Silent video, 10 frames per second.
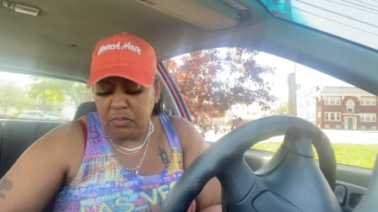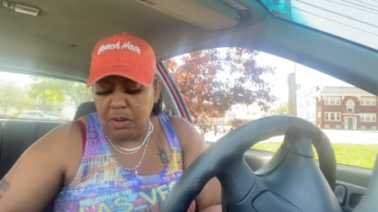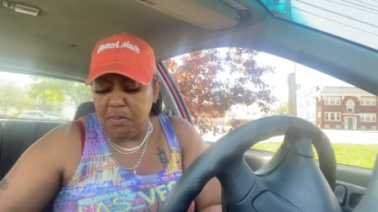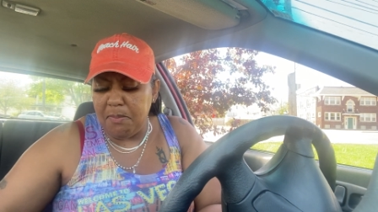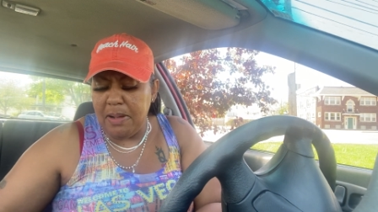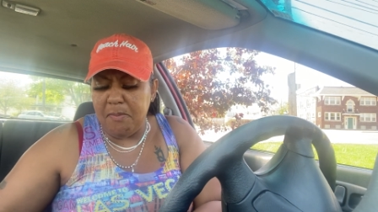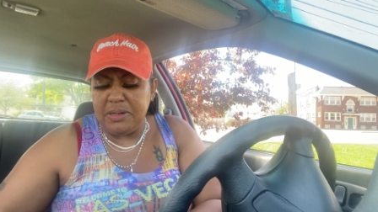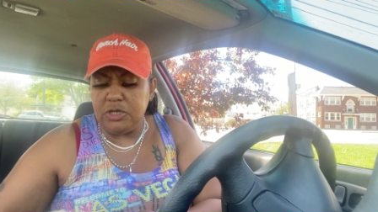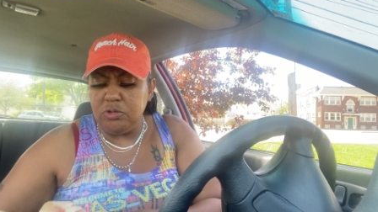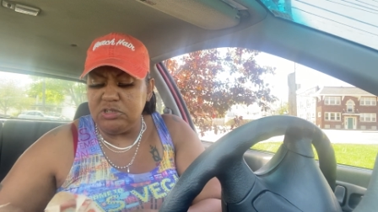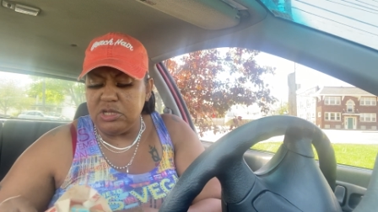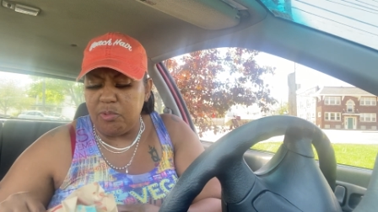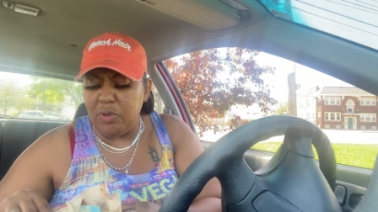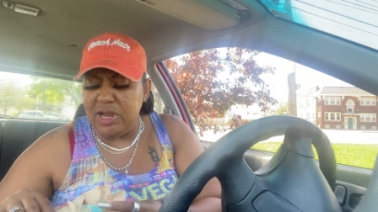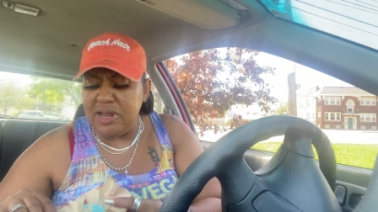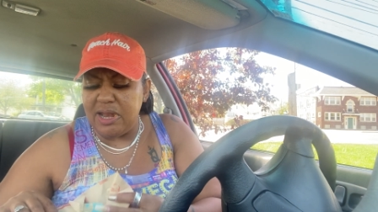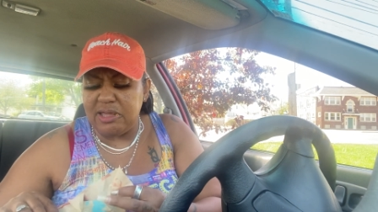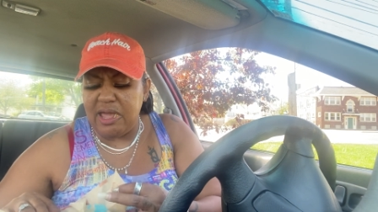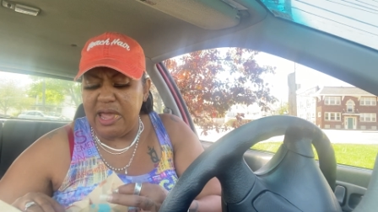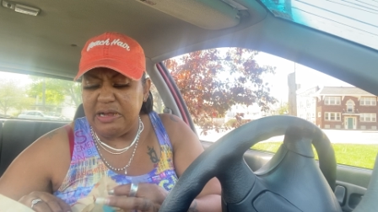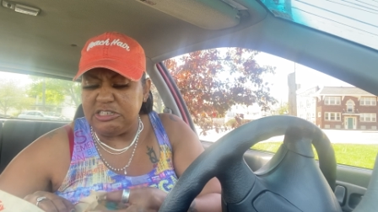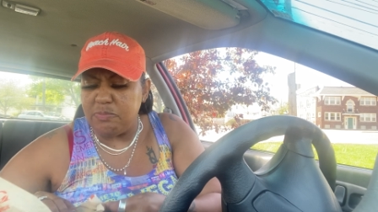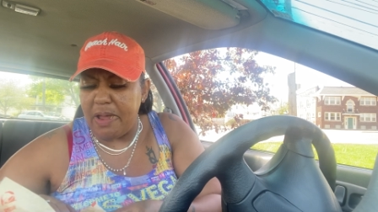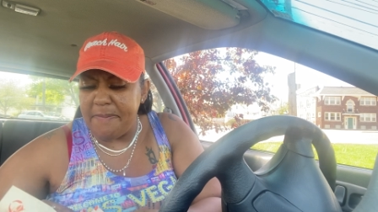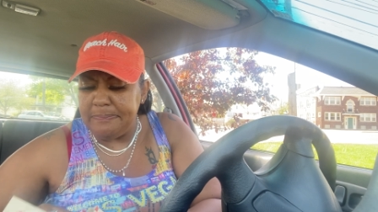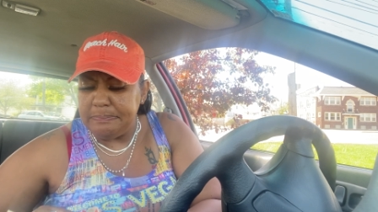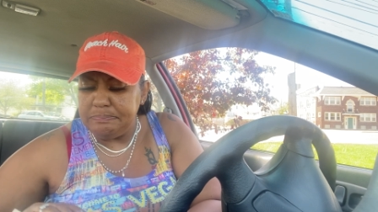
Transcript: But Mama Duke's done ran out of gas, baby.